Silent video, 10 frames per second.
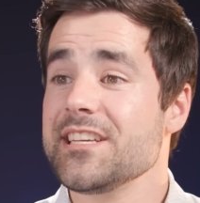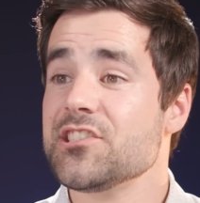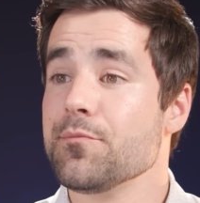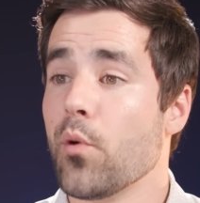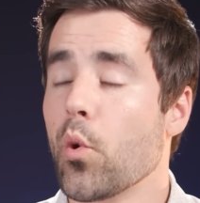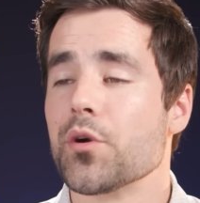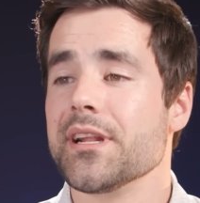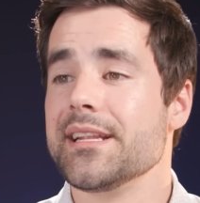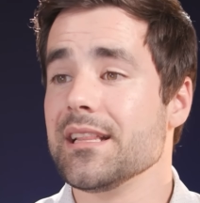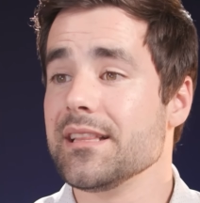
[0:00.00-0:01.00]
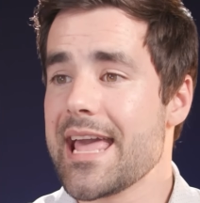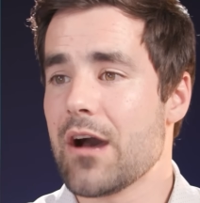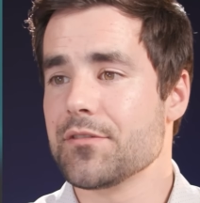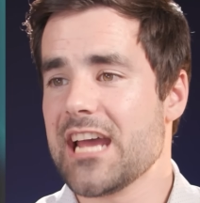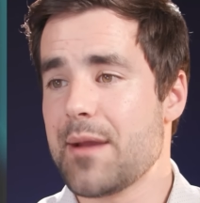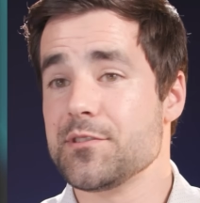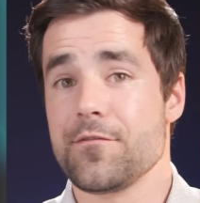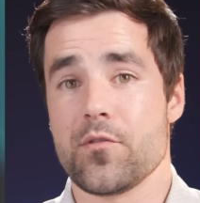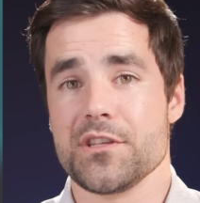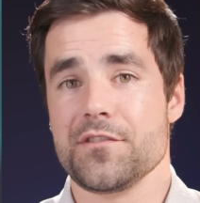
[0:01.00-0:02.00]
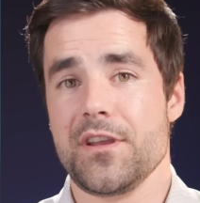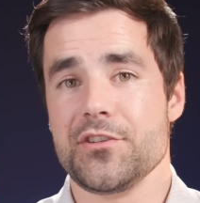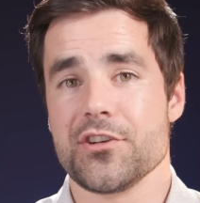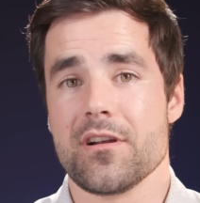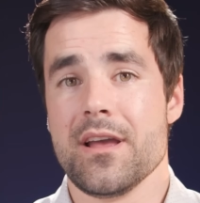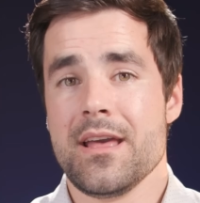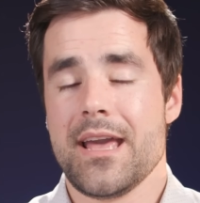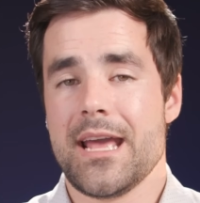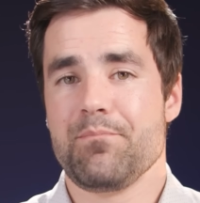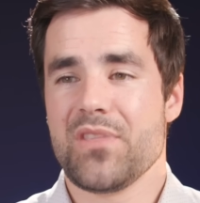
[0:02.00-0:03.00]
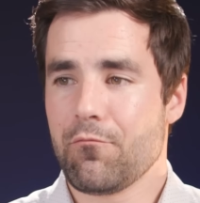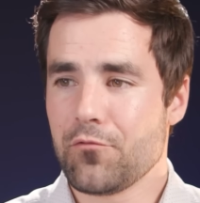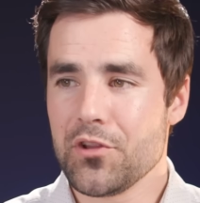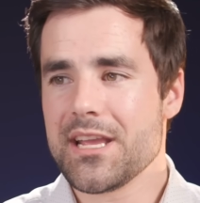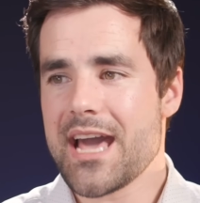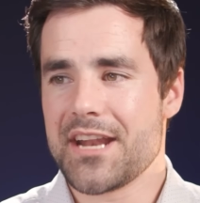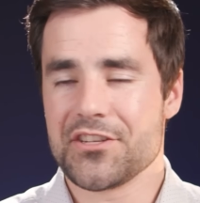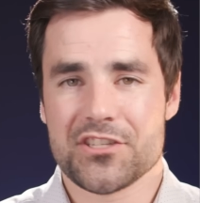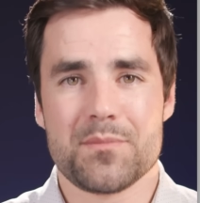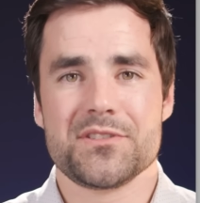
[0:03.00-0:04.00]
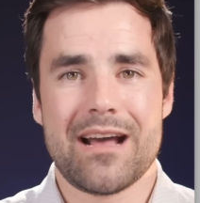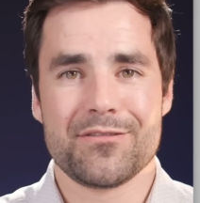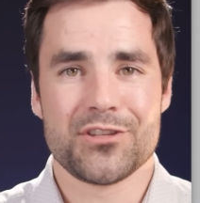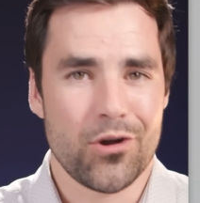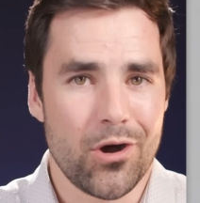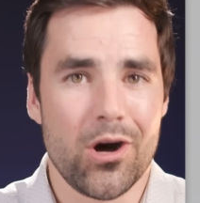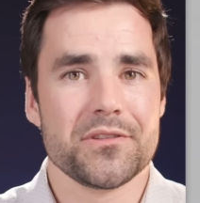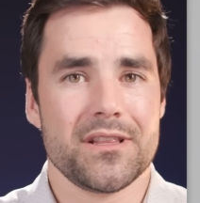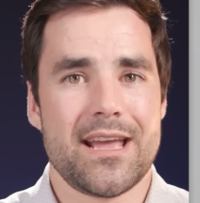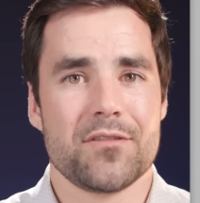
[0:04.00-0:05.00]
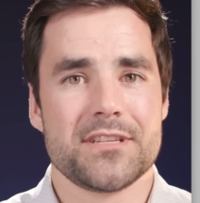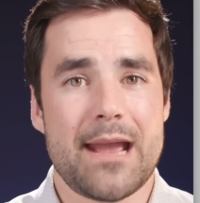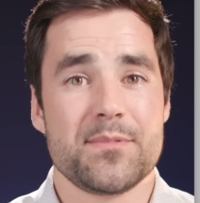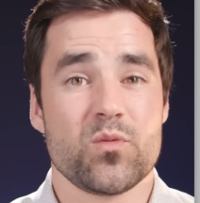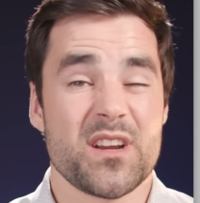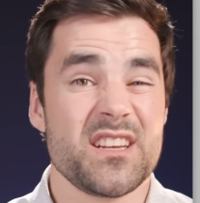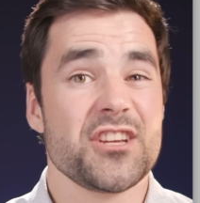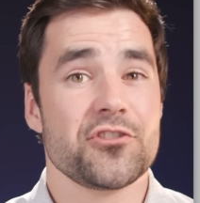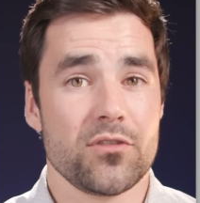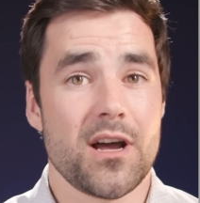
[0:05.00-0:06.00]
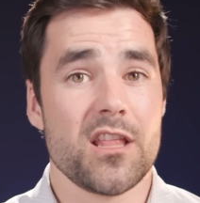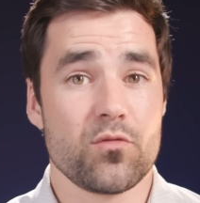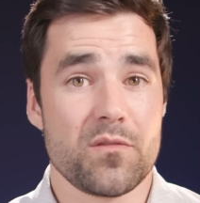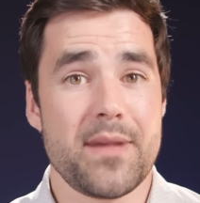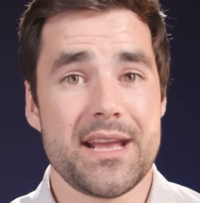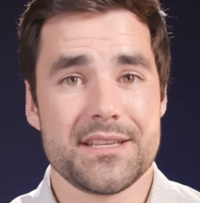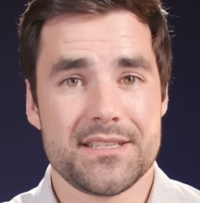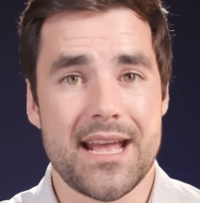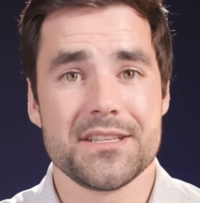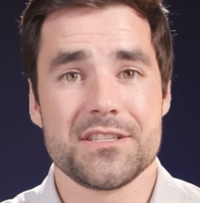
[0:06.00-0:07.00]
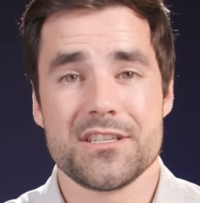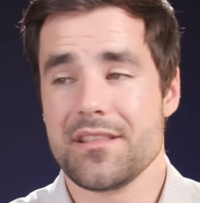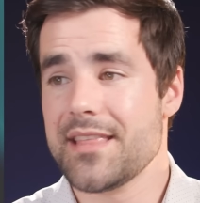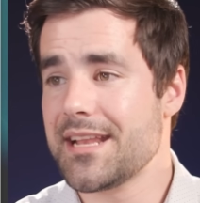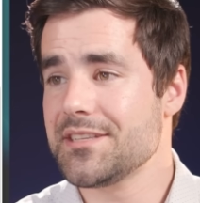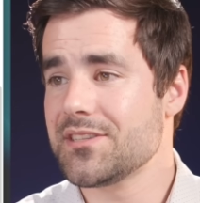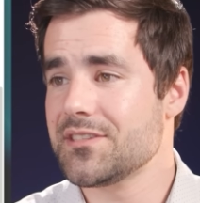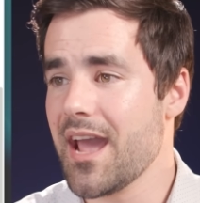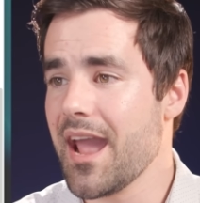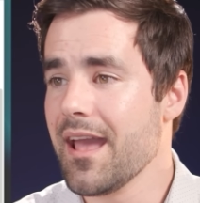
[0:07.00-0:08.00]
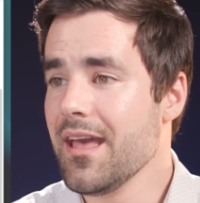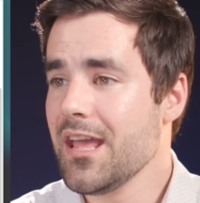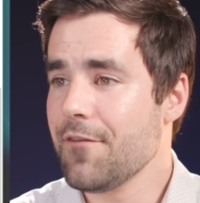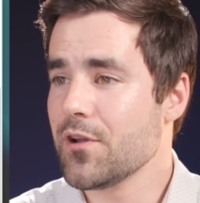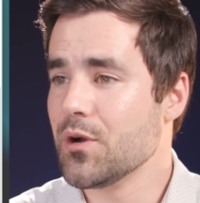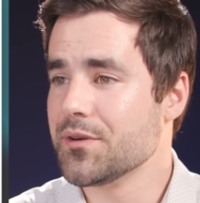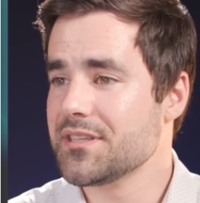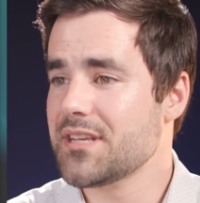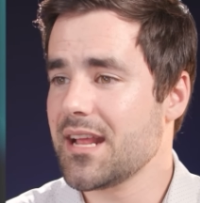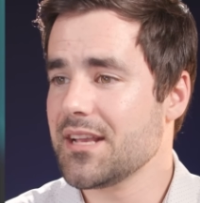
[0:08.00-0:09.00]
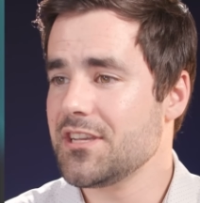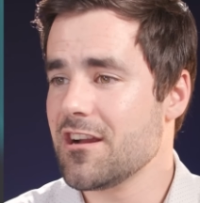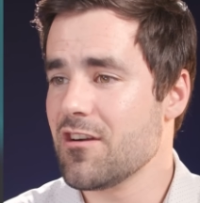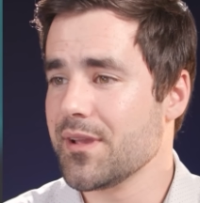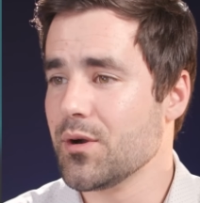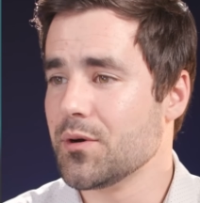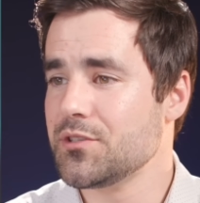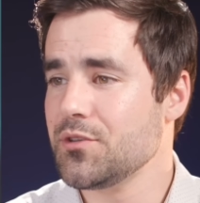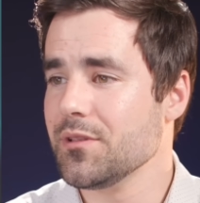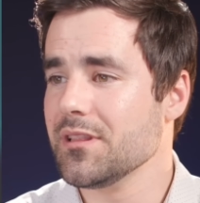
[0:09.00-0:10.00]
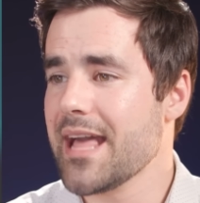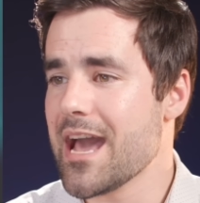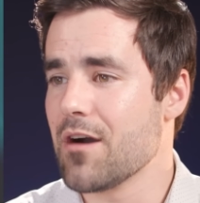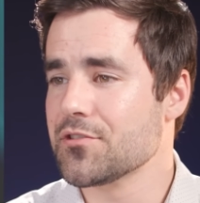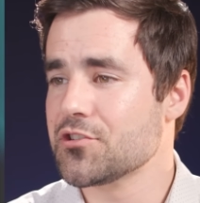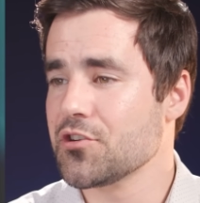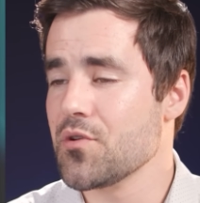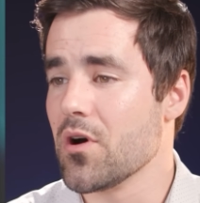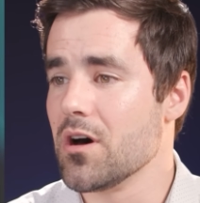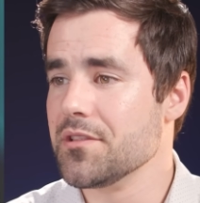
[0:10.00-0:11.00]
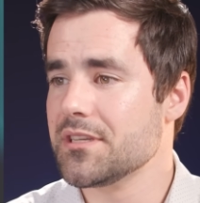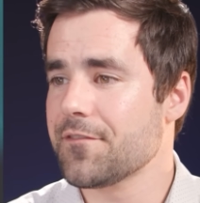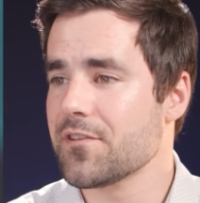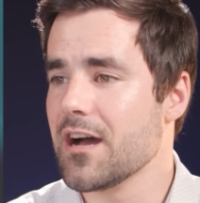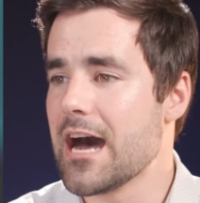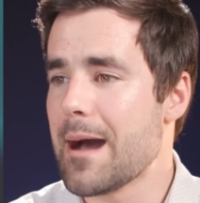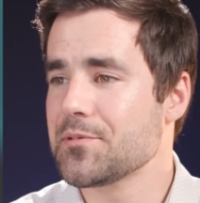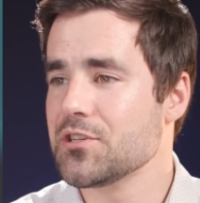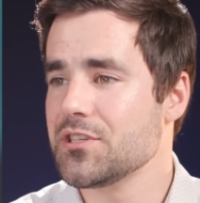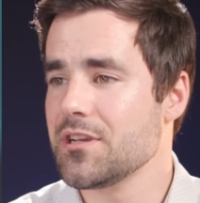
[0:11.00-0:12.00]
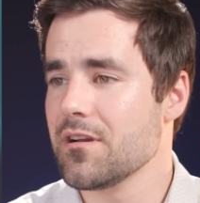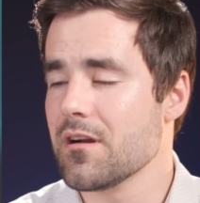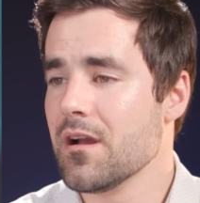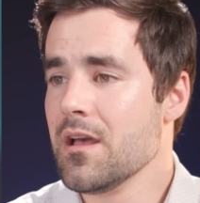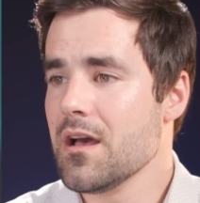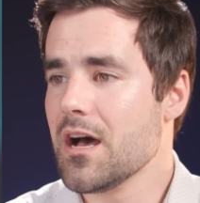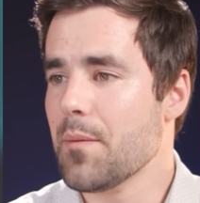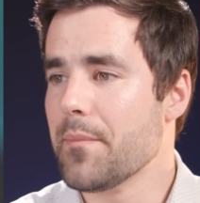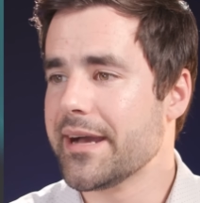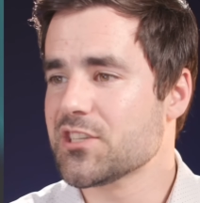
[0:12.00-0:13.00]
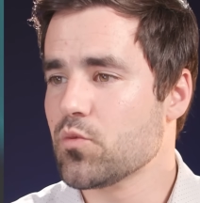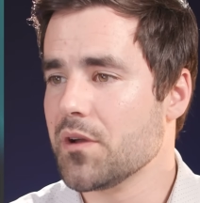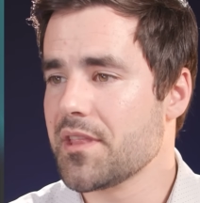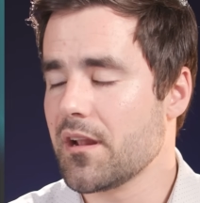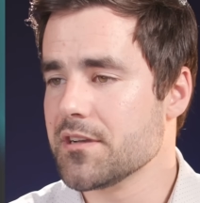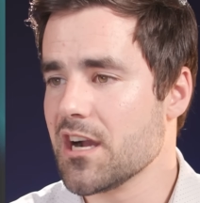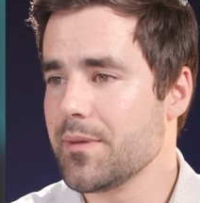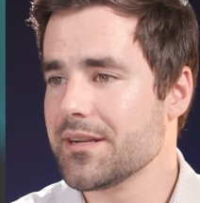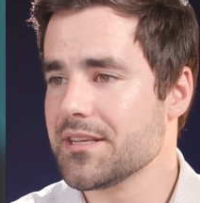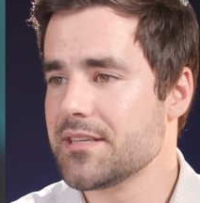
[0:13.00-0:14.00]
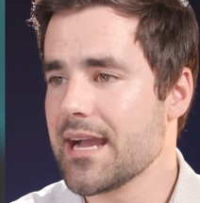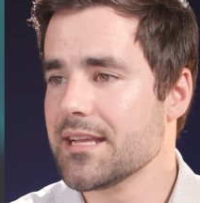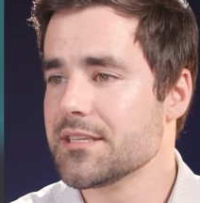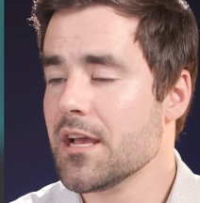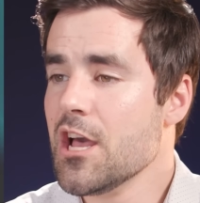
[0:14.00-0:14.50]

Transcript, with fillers: the supported layout types for this feature. And it really kind of just comes down to all the layout types where conditional color would make sense. That is to say, if we go into settings here, we go go into layout, show you all the different options here, uh, minus one that I'll talk about in a second,